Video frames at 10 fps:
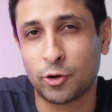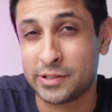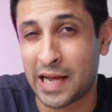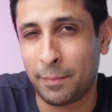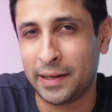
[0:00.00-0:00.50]
or
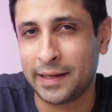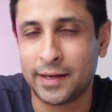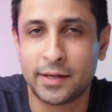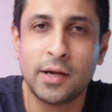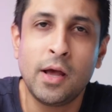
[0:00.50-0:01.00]
dabbling in
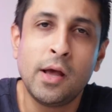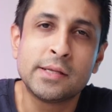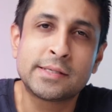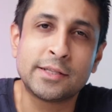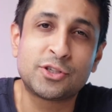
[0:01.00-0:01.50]
it
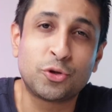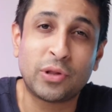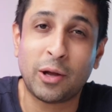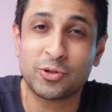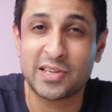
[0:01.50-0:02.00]
since
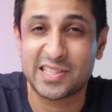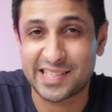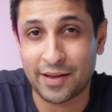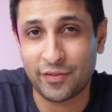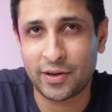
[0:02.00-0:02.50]

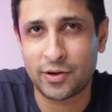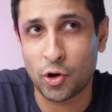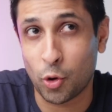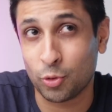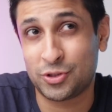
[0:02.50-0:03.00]
2007,
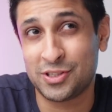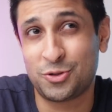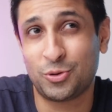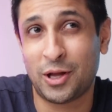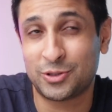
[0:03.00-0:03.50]
no, since
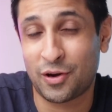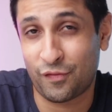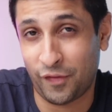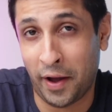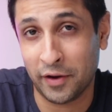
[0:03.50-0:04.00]

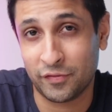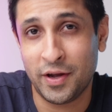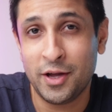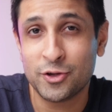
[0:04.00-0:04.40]
2005.